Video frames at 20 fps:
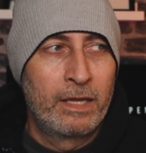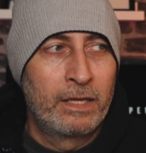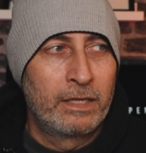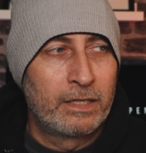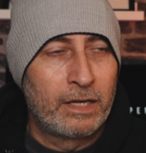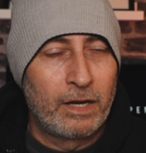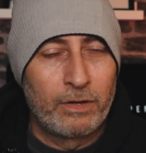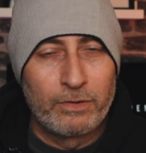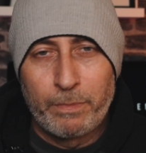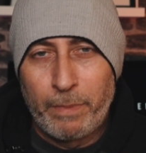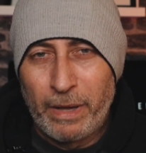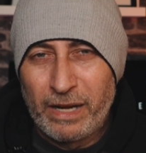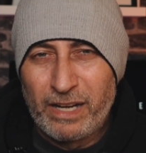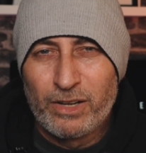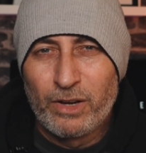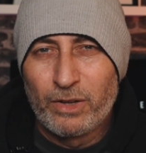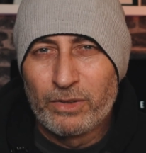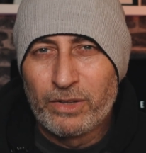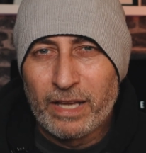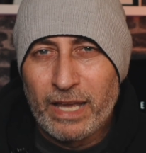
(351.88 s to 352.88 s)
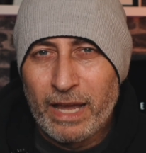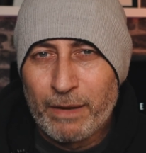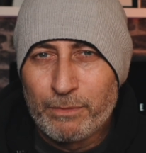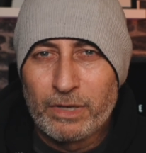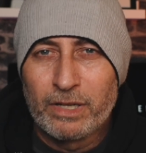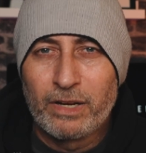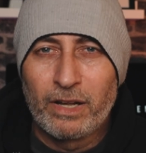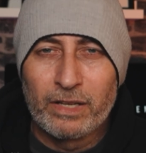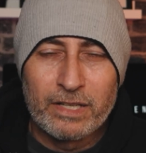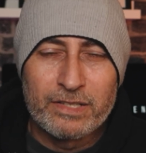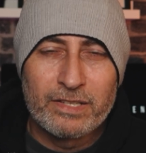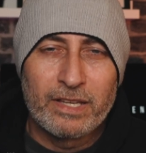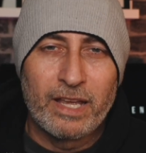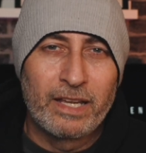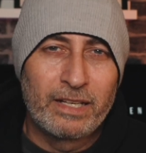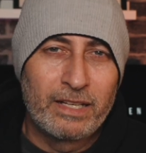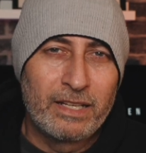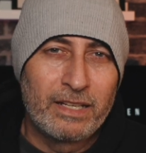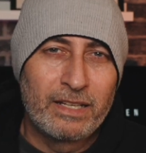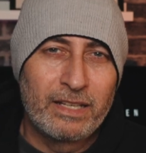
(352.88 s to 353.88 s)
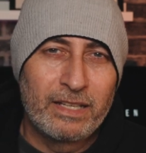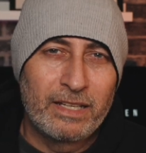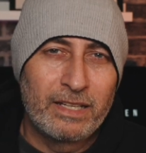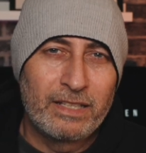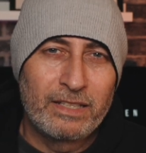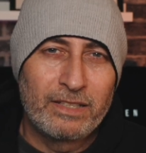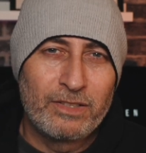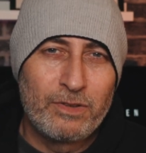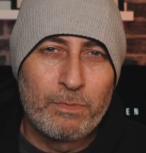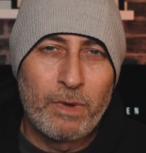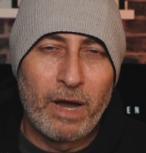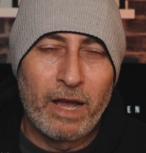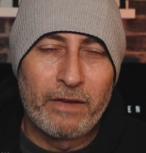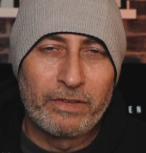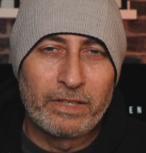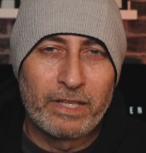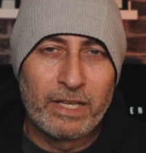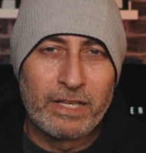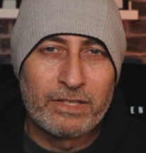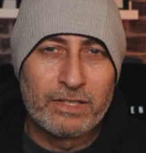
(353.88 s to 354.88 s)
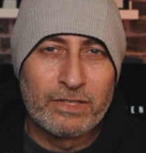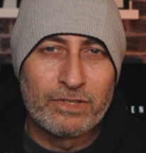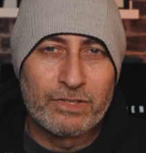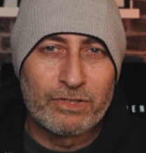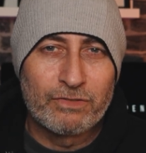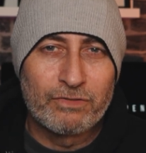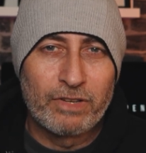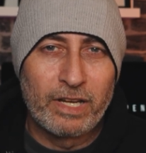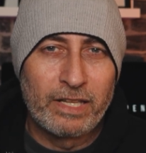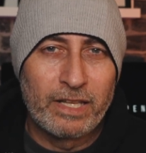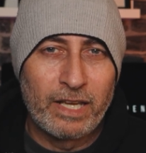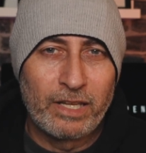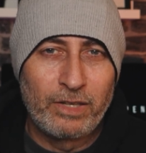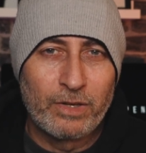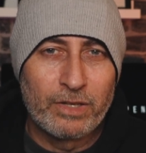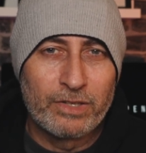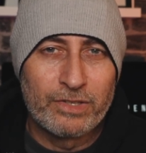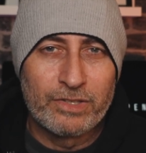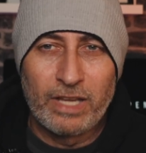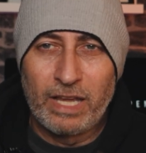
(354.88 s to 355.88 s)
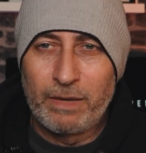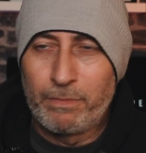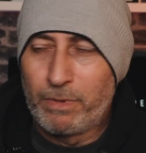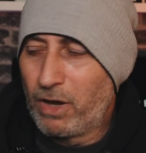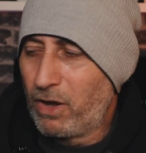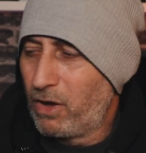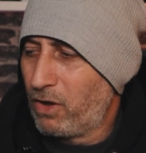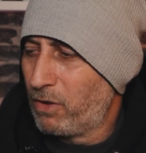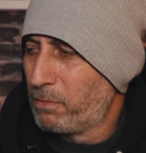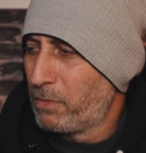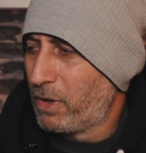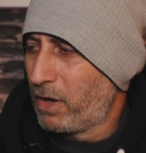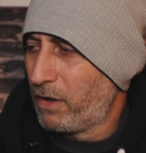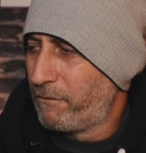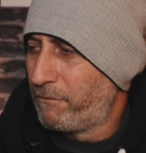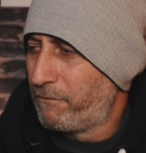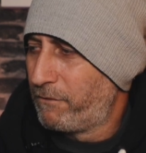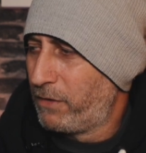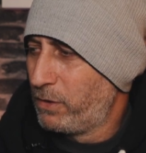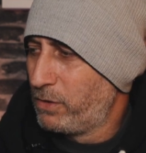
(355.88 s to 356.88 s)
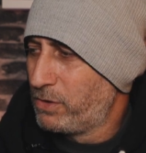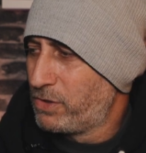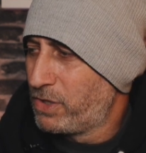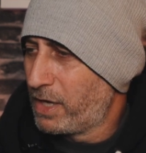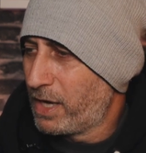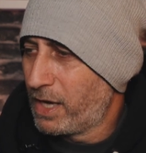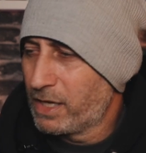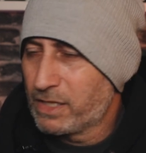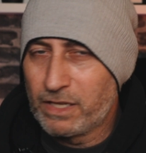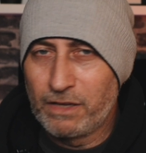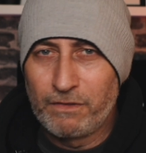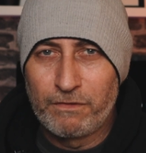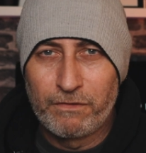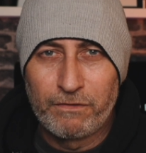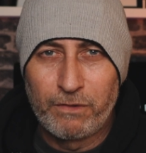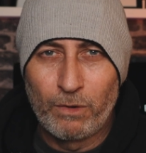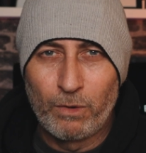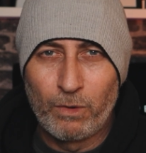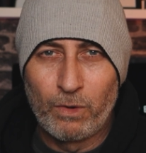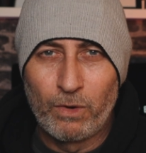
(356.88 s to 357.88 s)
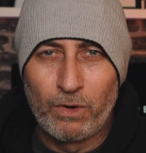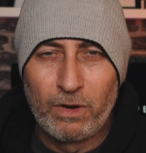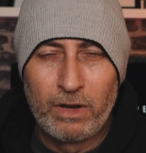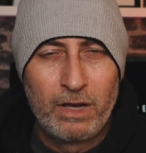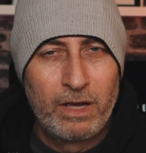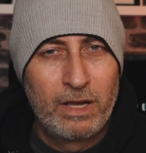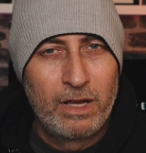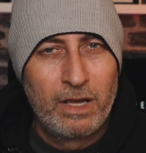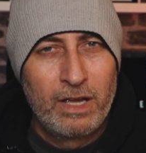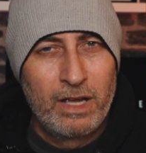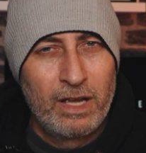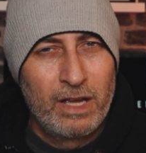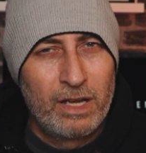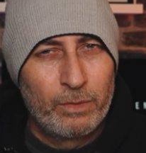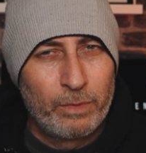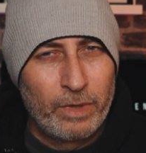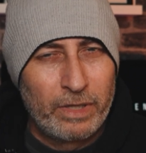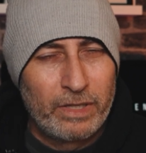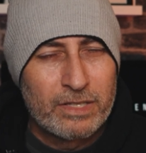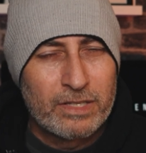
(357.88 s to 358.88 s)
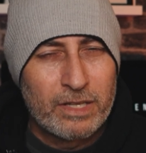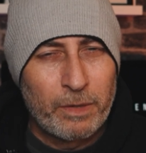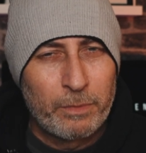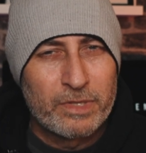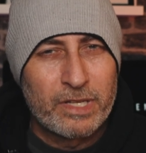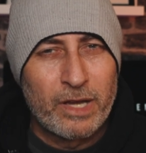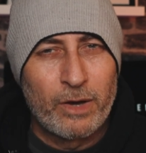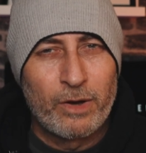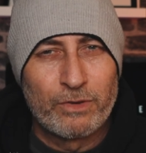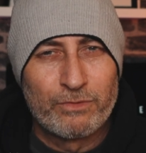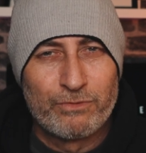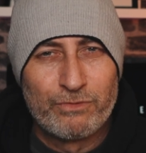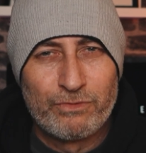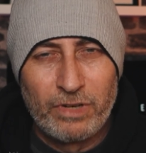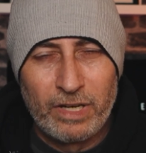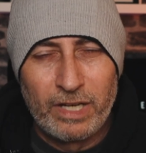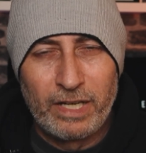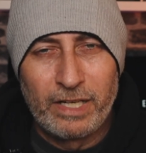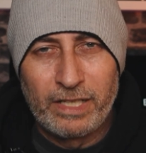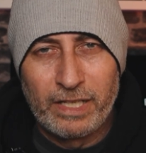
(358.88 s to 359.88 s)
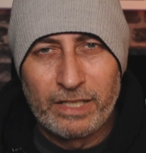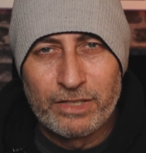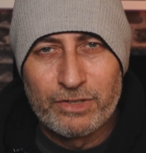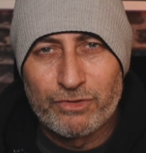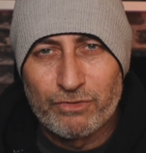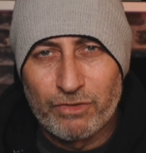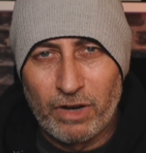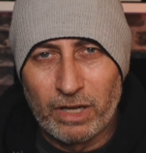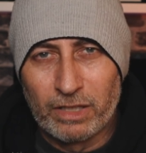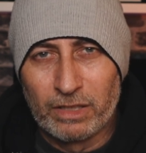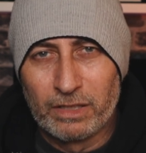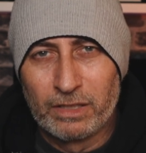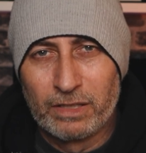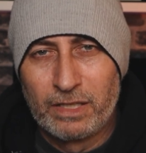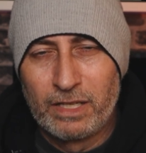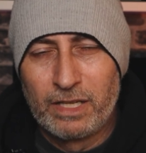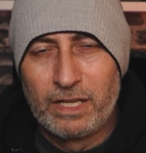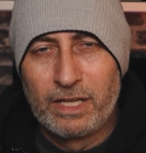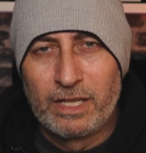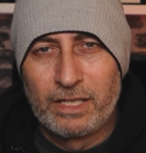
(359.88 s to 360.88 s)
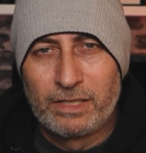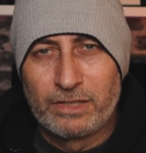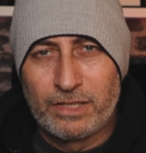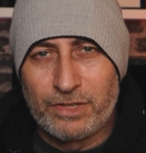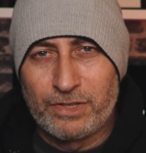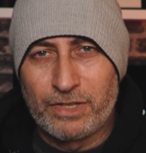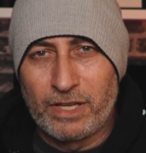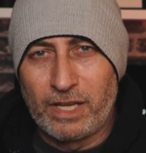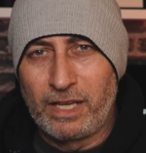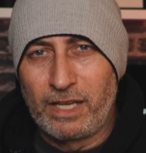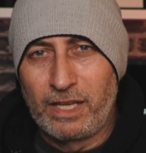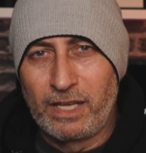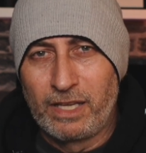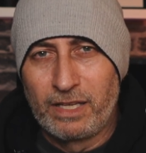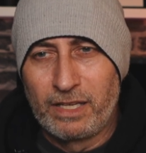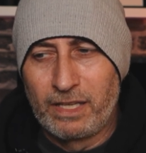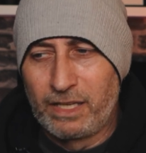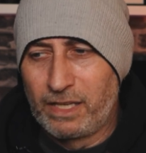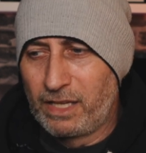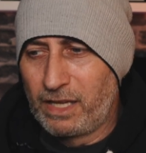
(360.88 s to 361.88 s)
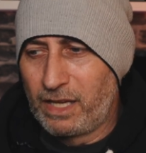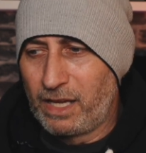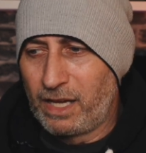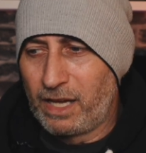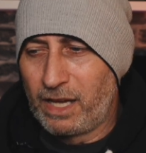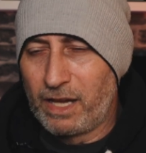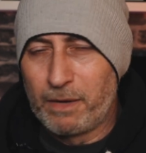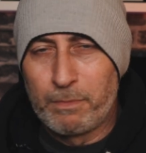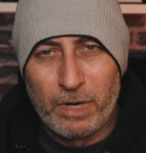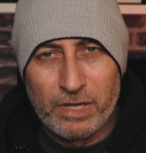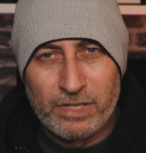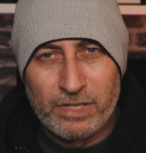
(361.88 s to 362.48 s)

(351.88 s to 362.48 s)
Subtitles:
you know, depending on the camera, like I said, you might have a decent screen that you can see. But on my Fuji XE4, when the sun was out, I really did struggle to see my